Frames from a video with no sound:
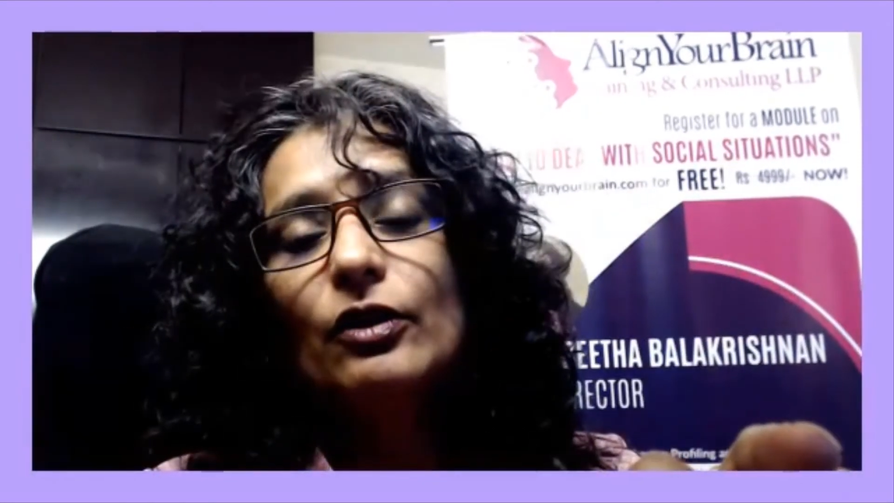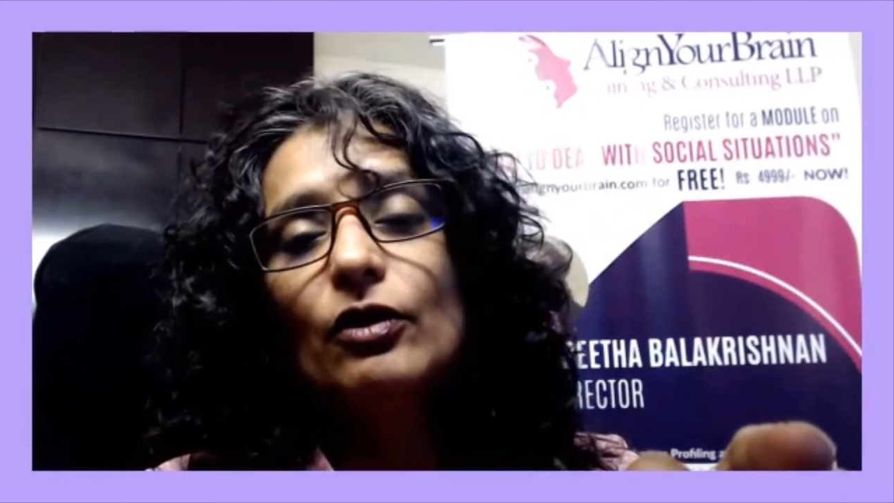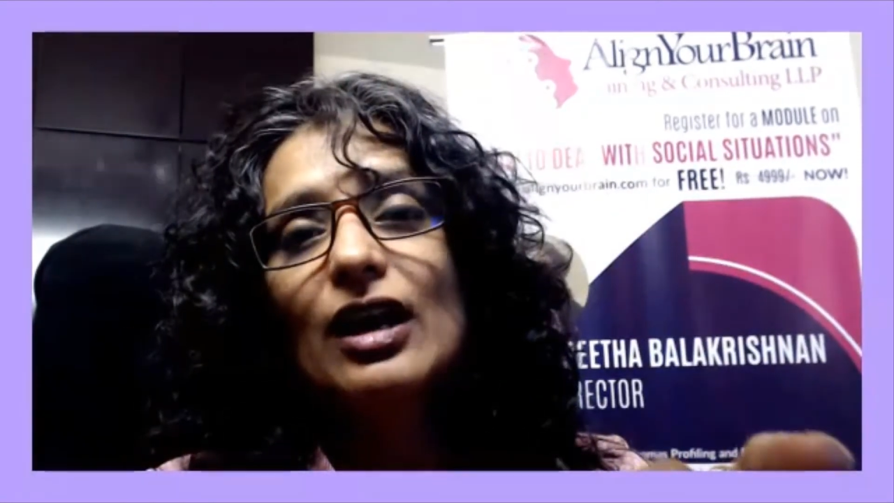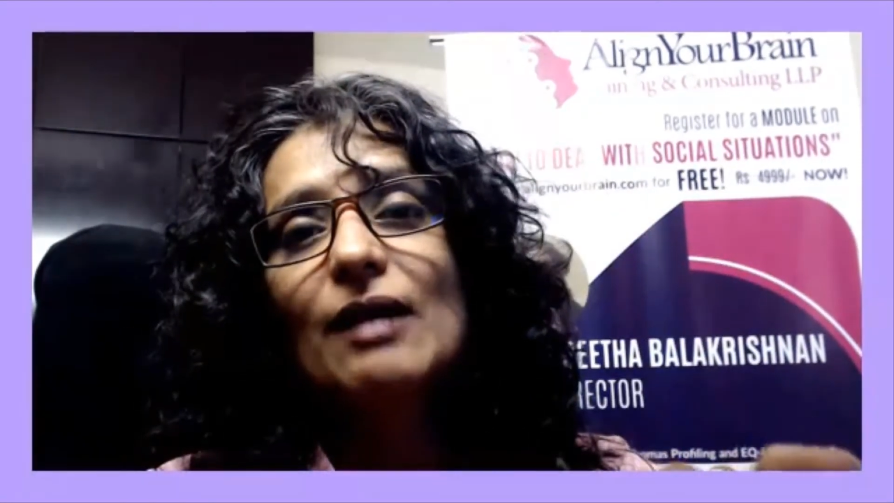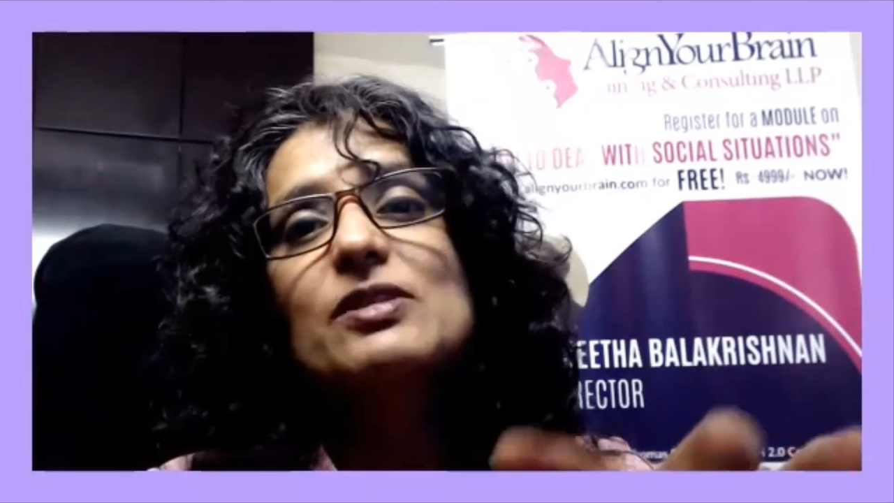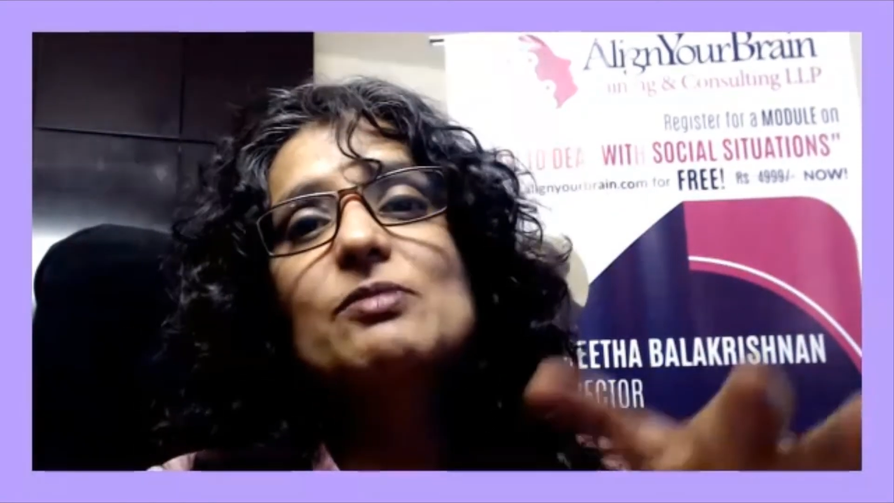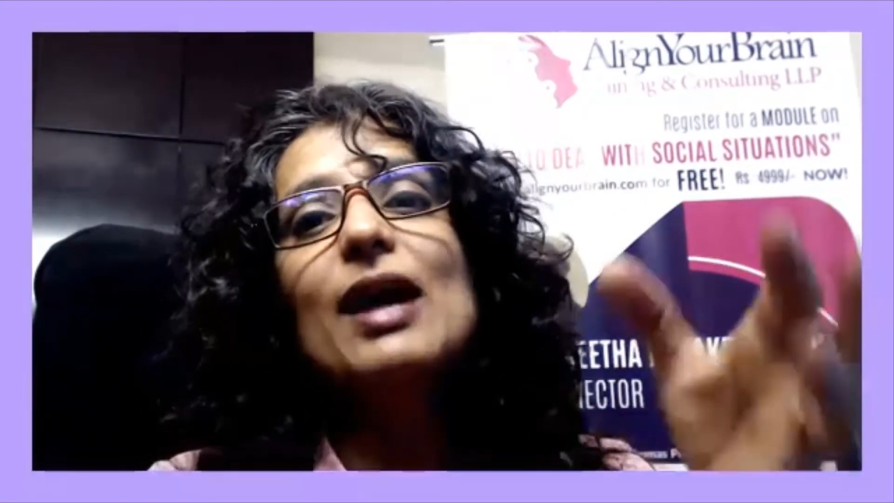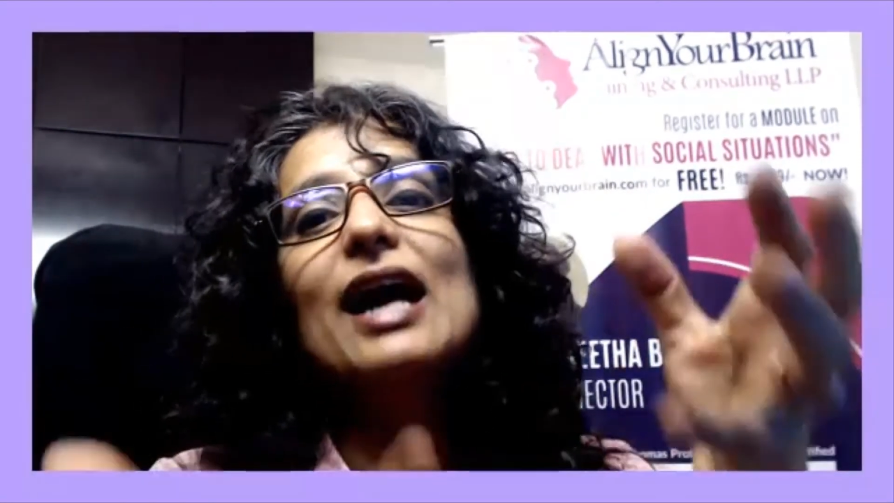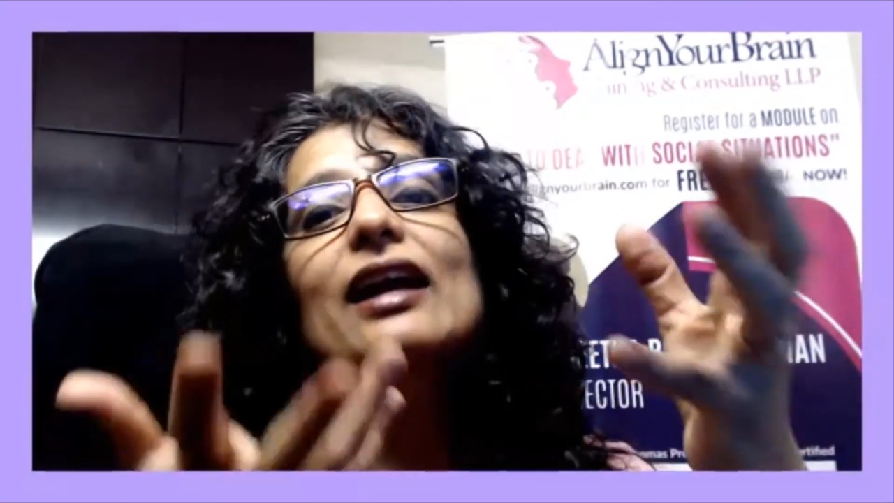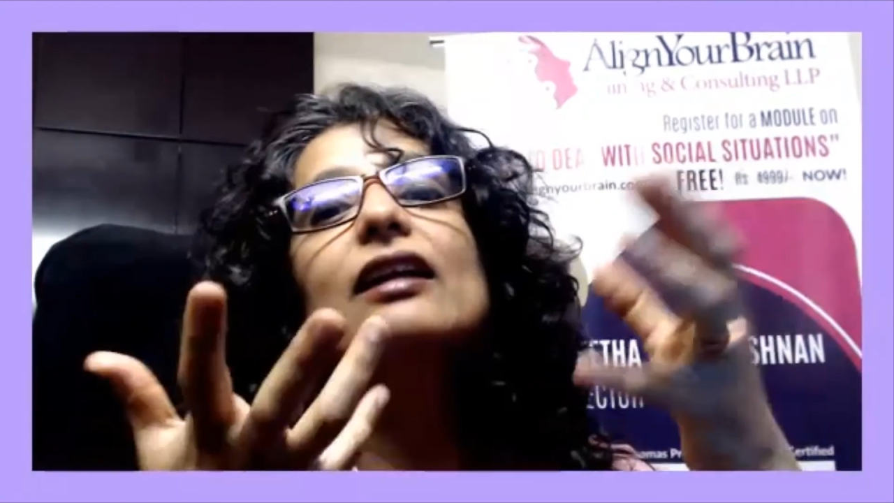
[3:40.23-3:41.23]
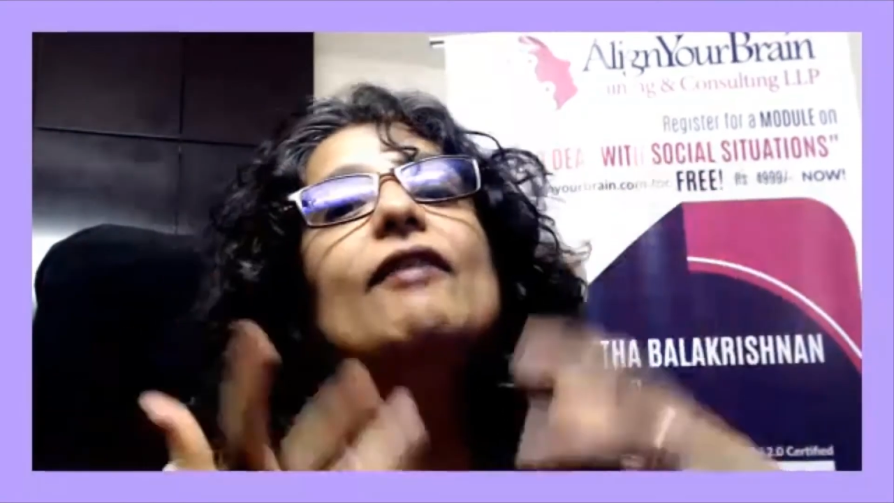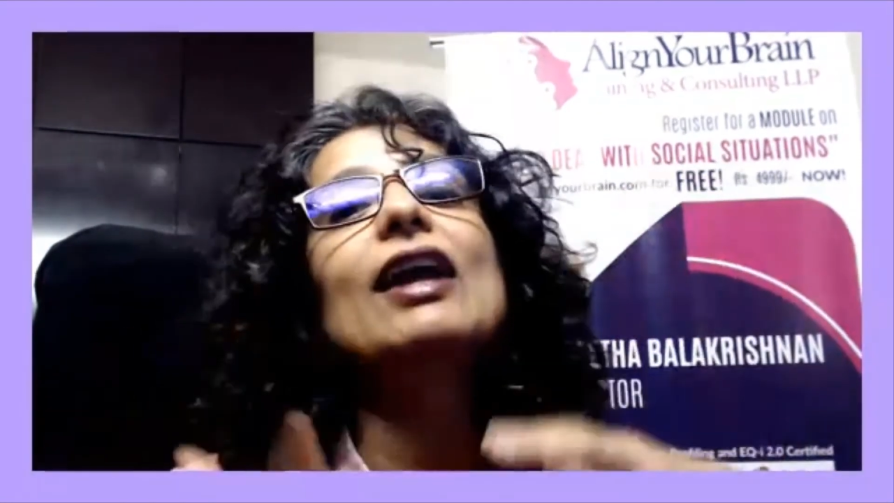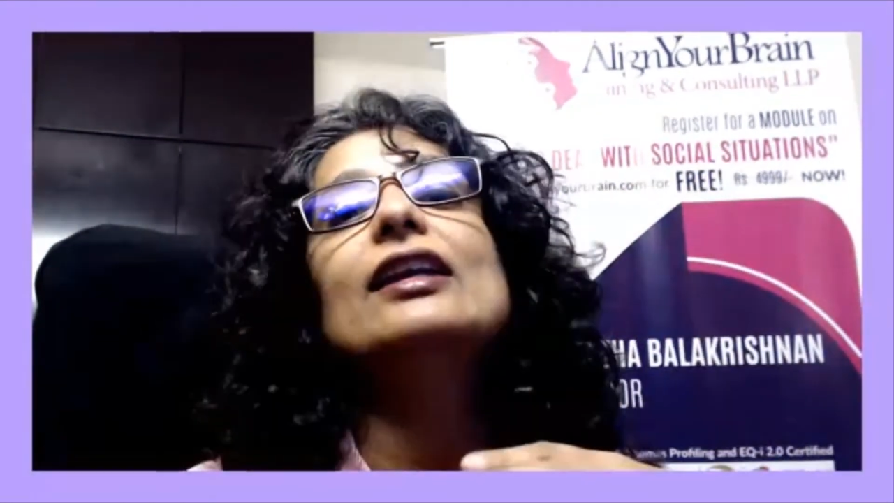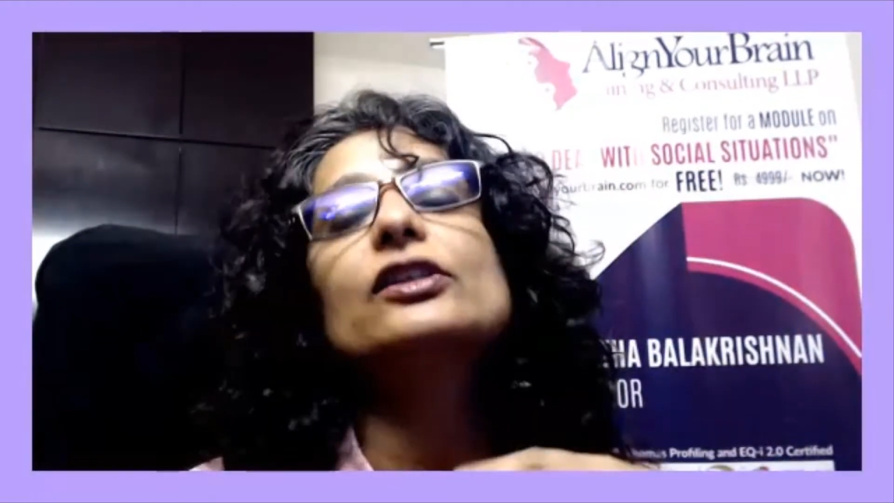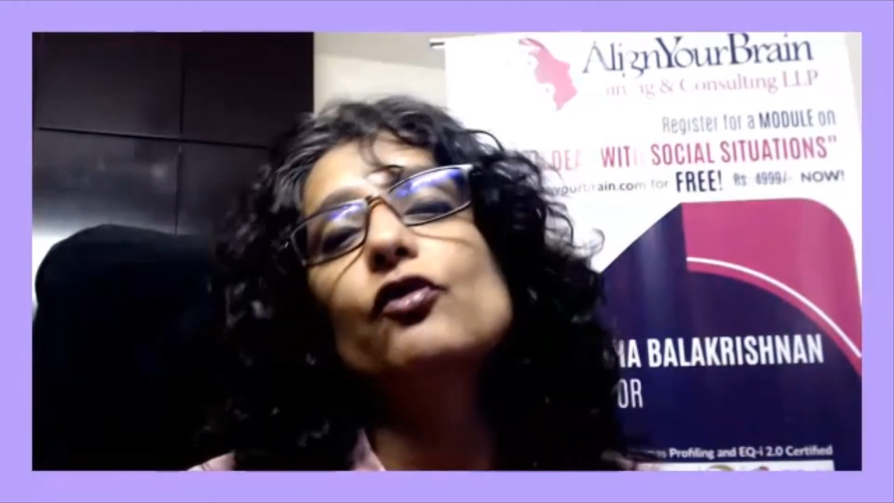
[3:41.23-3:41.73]
comes back in
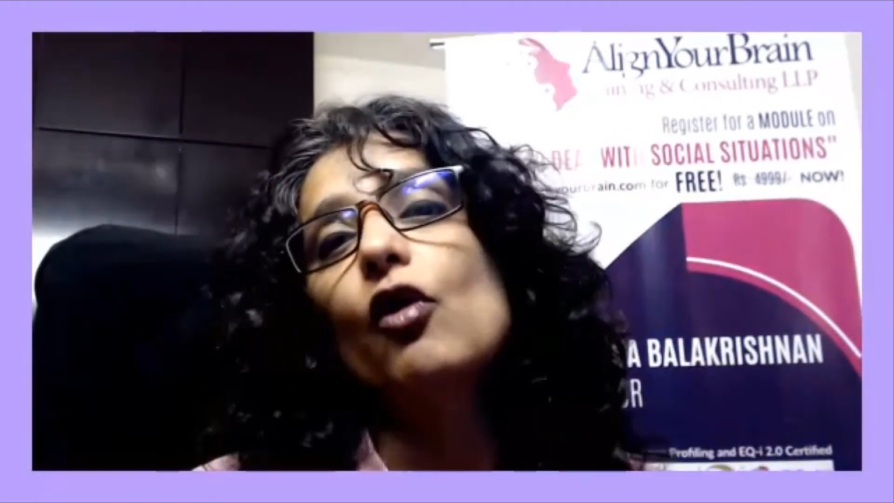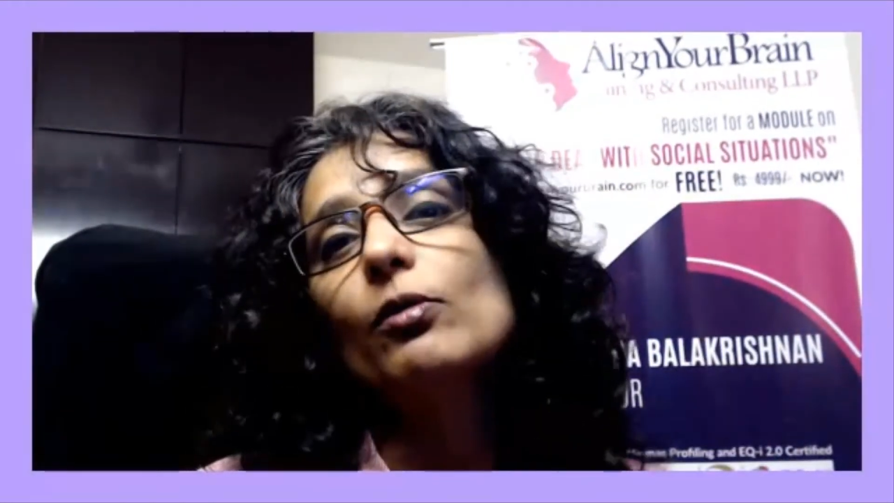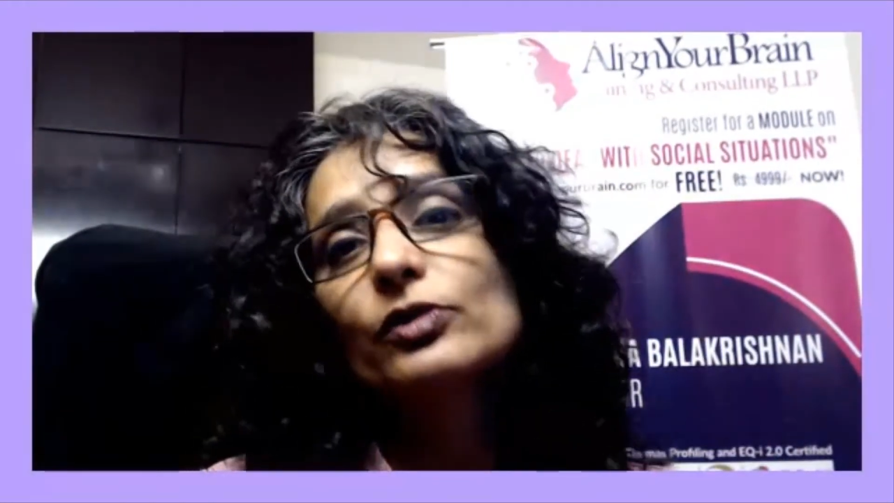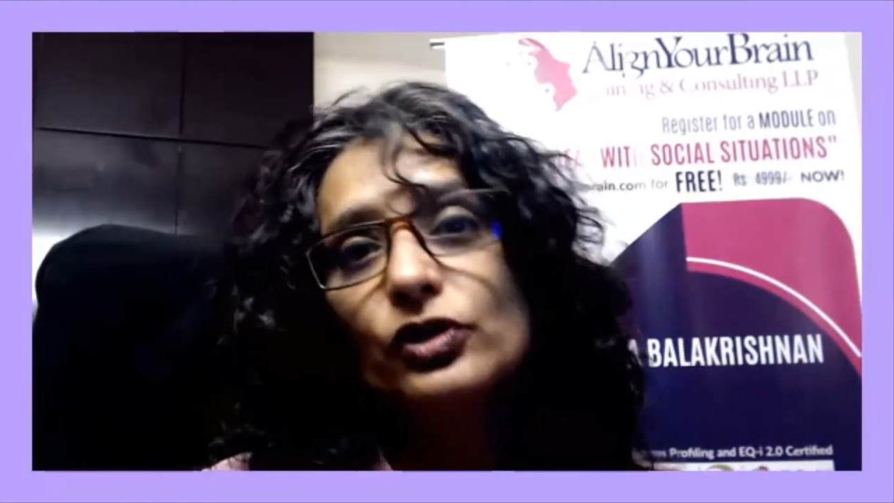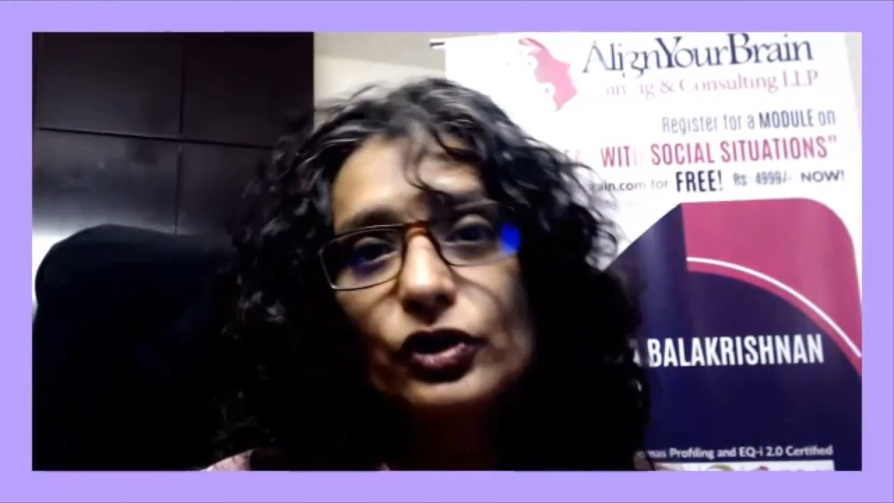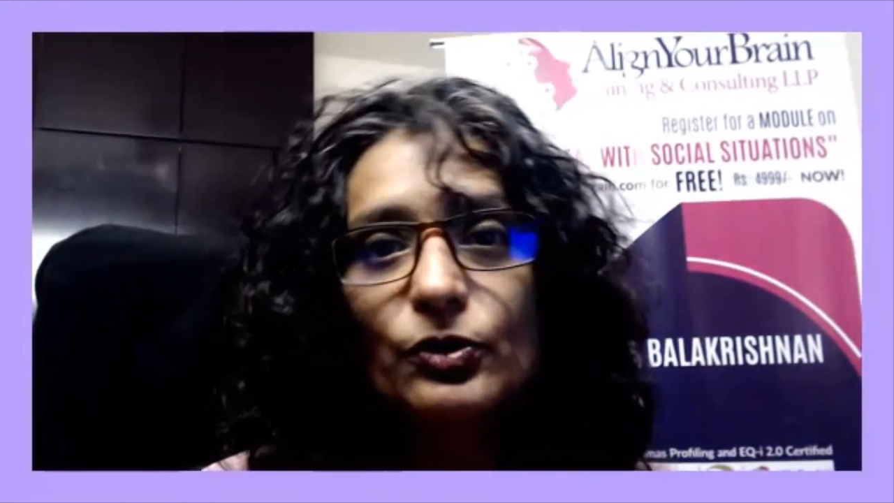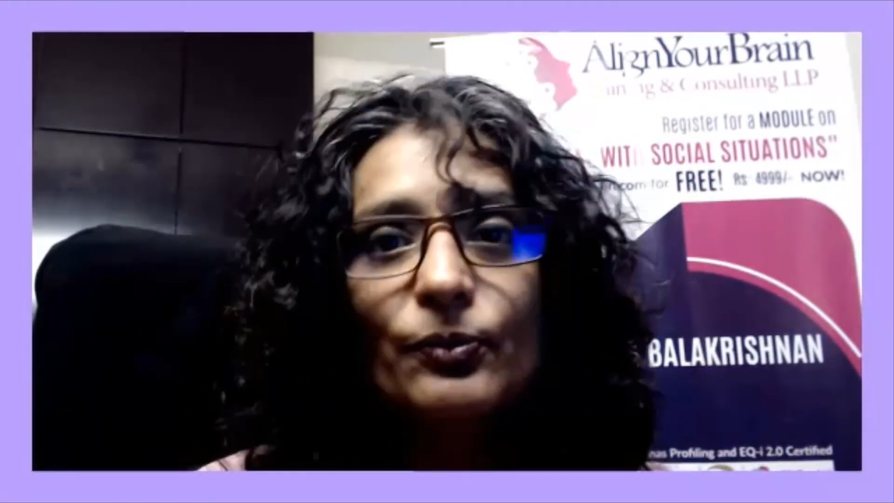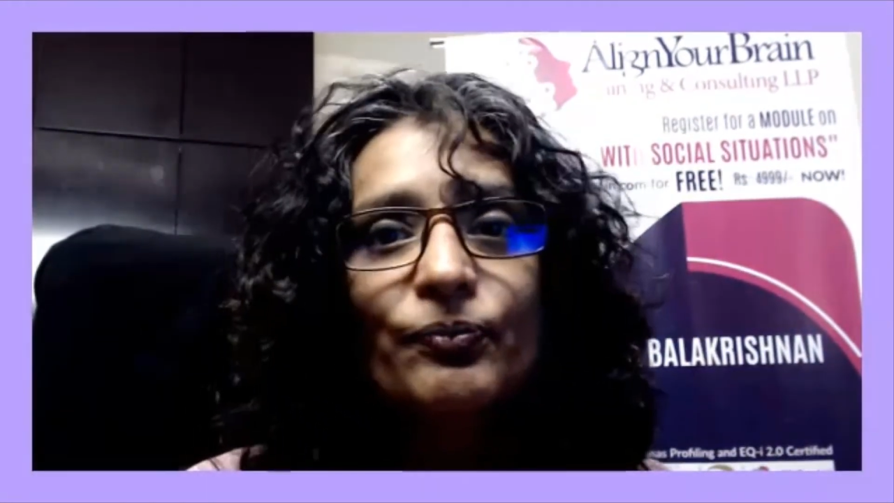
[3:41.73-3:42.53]
various forms to you.